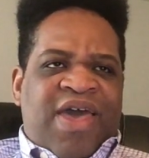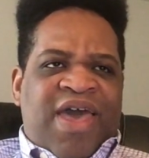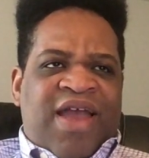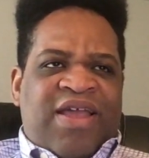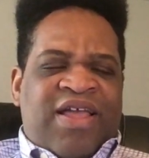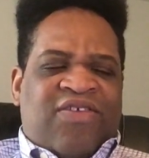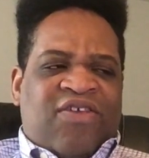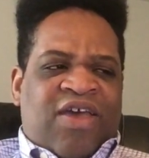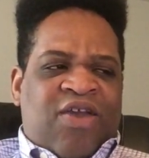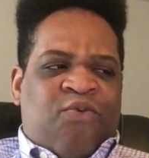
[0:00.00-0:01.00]
And it's
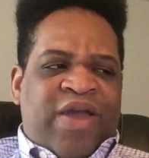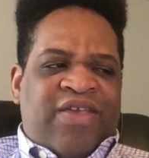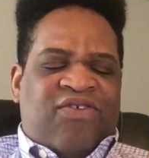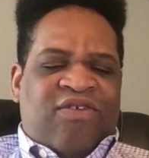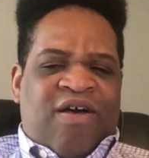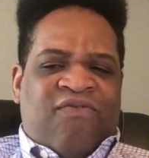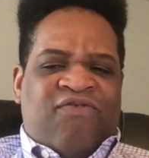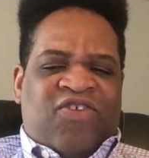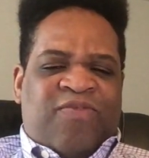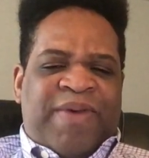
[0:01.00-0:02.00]
a waste of
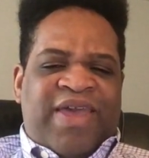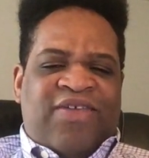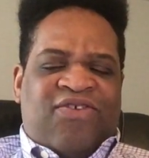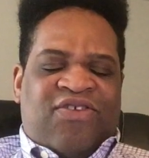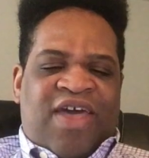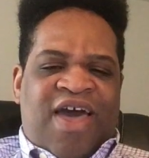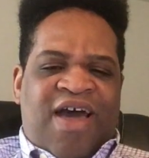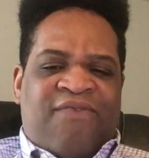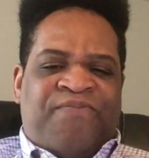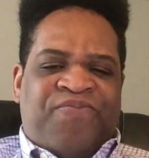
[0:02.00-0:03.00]
space to
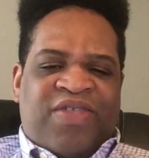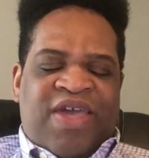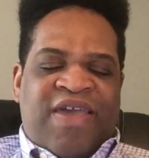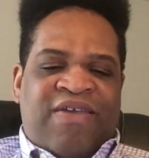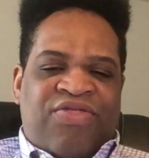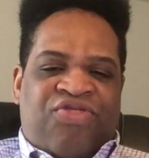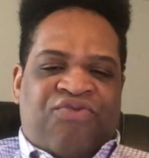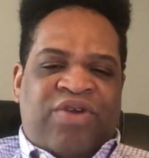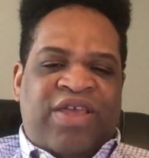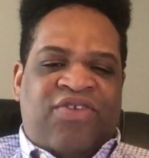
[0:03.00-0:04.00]
have a
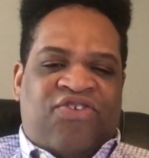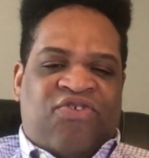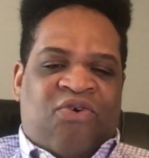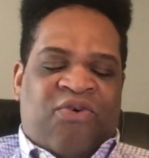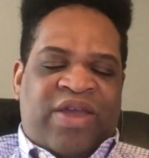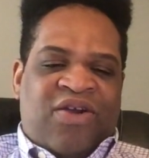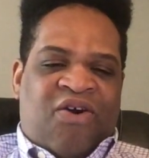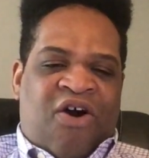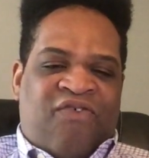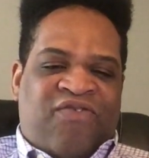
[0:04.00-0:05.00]
three-story
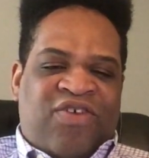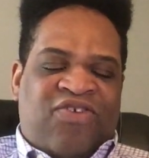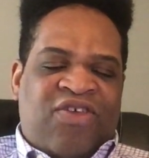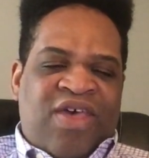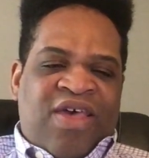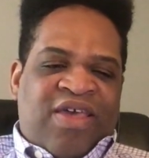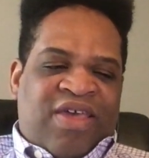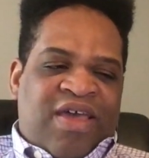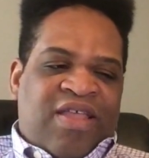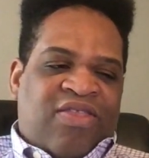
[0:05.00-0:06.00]
office
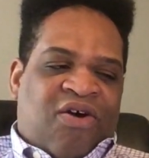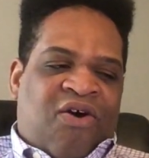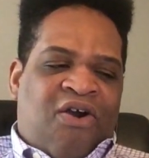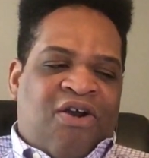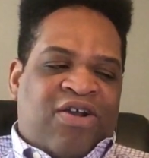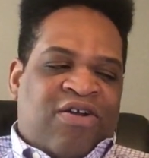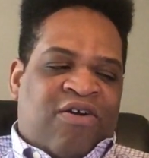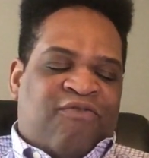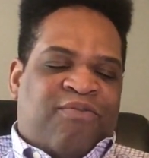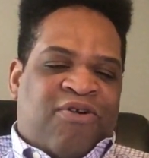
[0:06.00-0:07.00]
in the heart
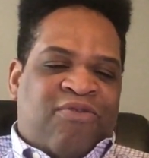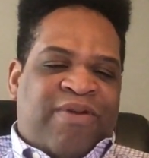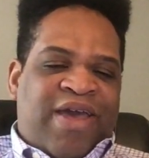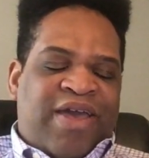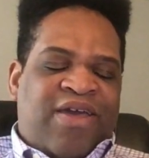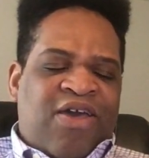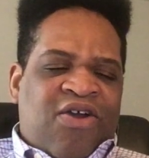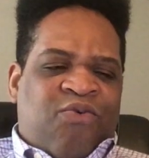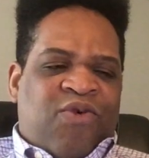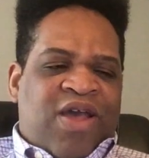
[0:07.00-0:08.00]
of Burbank
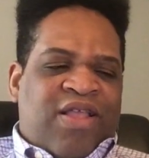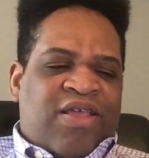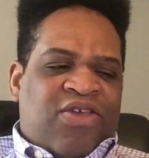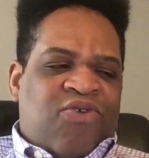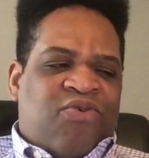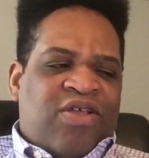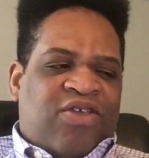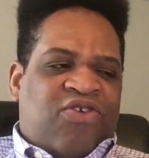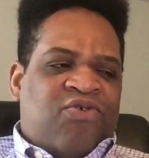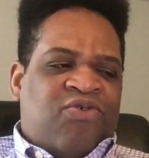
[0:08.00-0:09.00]
when you could
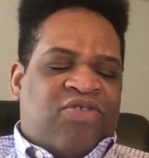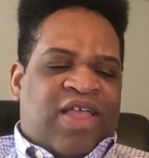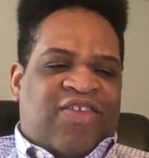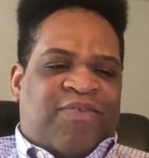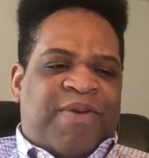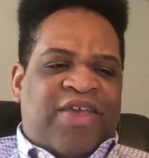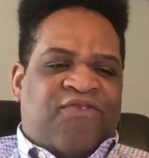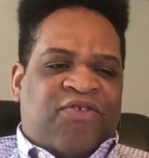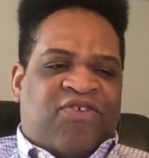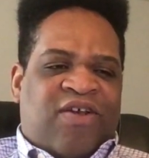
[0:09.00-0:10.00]
use that space
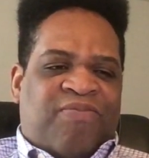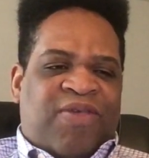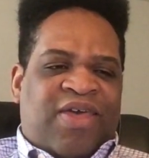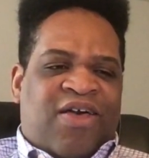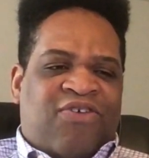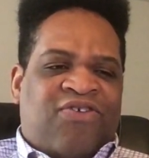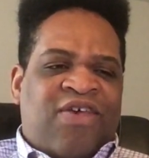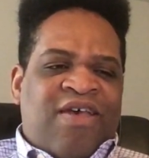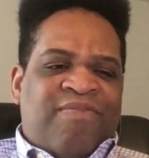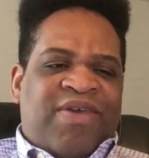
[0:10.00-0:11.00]
for something else
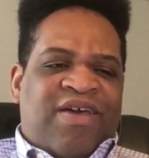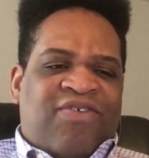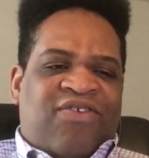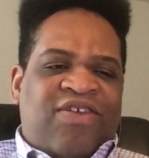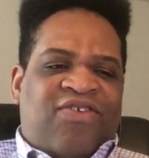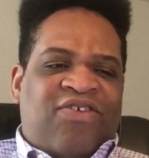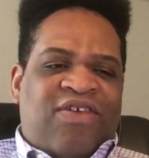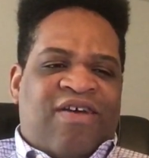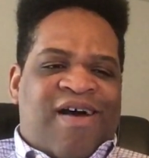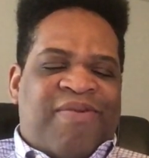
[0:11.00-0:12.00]
because
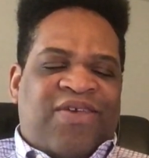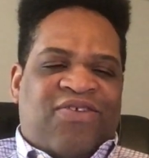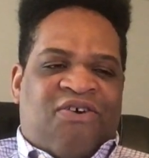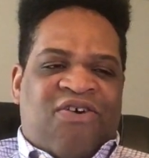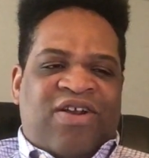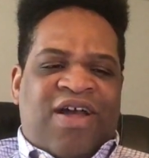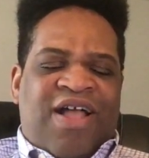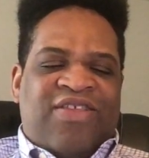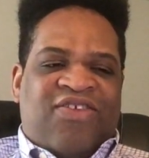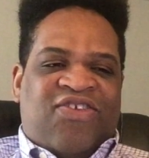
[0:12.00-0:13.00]
DC Comics are
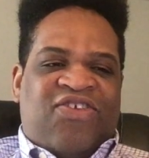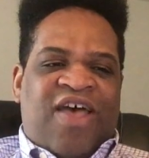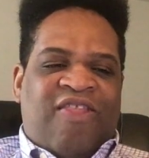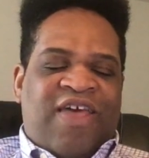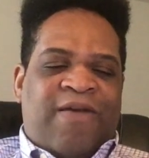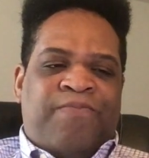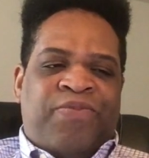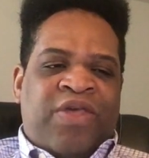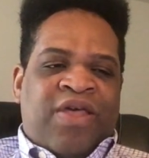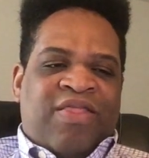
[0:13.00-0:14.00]
not selling
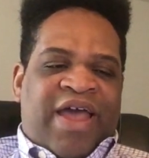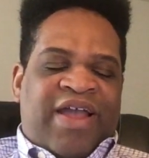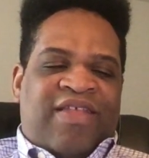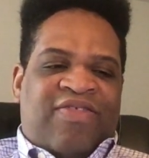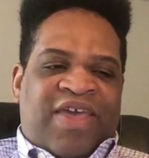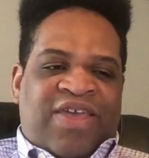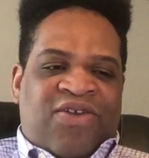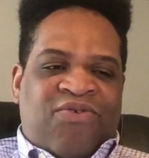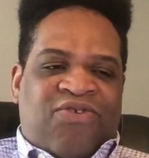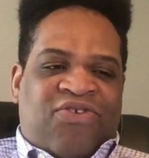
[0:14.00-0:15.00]
like they
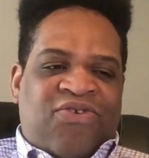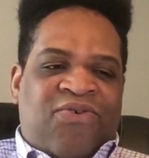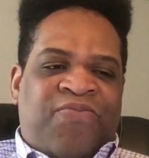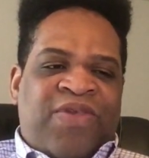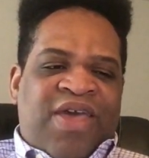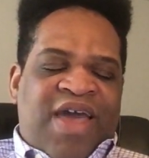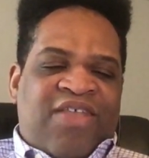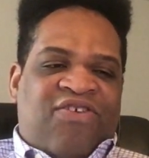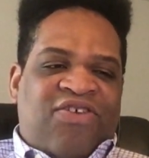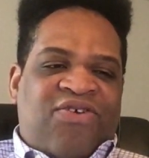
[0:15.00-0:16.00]
used to
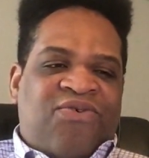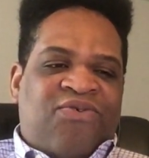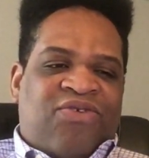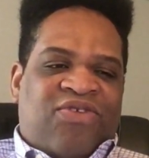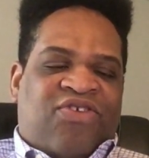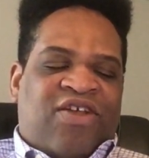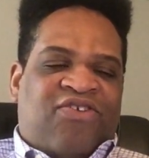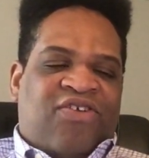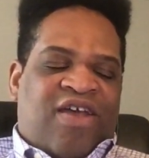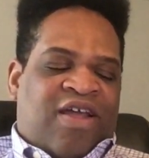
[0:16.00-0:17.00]
and to use
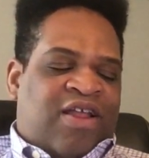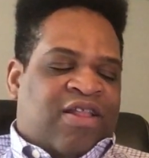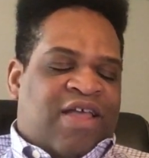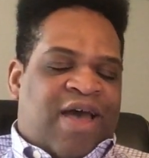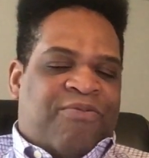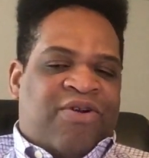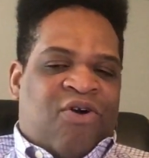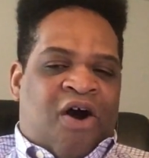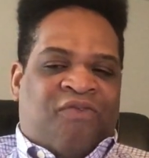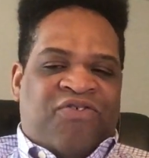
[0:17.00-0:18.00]
such an elaborate
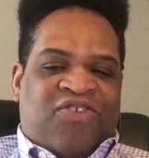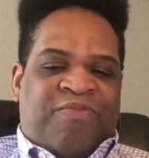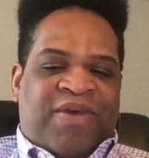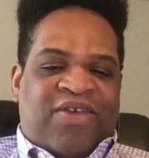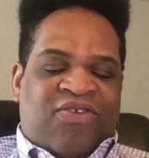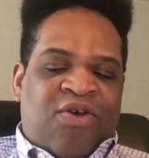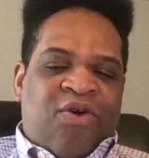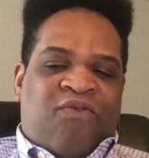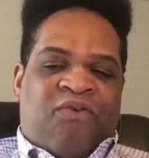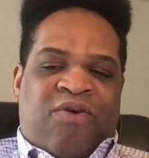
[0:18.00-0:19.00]
office space
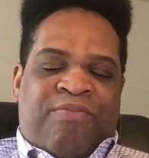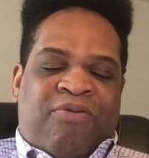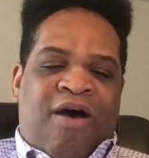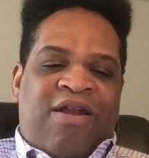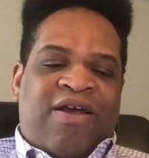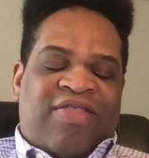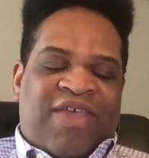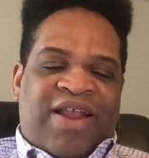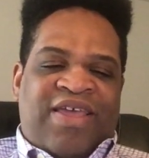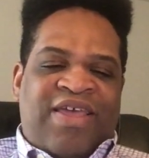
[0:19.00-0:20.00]
for a product
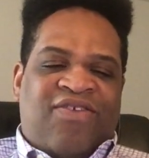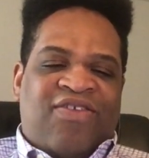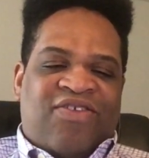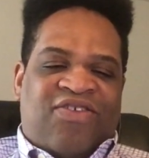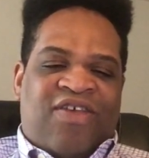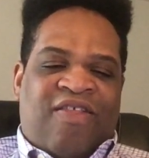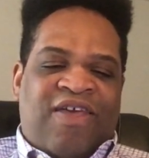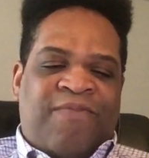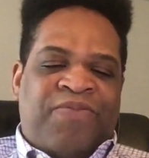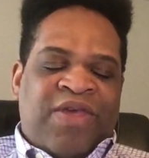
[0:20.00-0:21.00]
that isn't
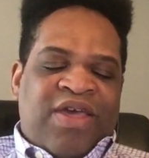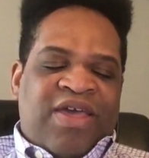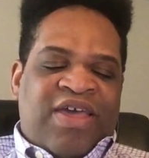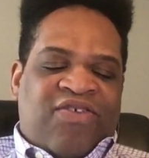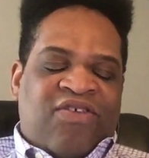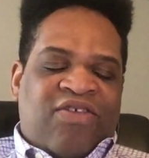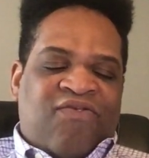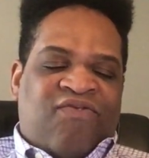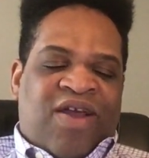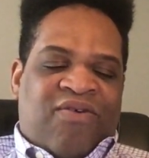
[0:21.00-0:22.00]
selling isn't
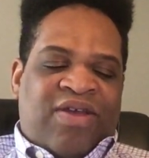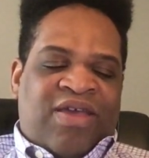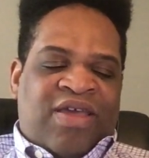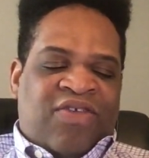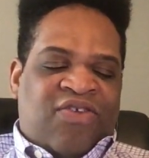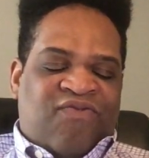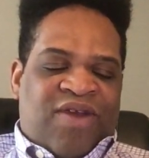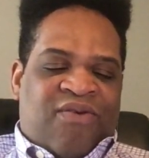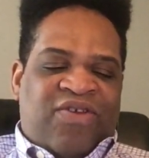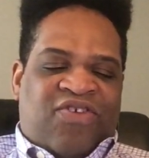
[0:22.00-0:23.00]
very isn't
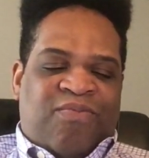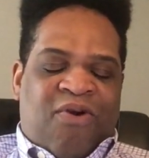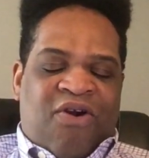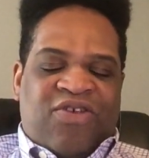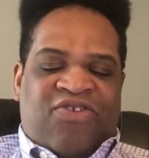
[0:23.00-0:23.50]
very smart.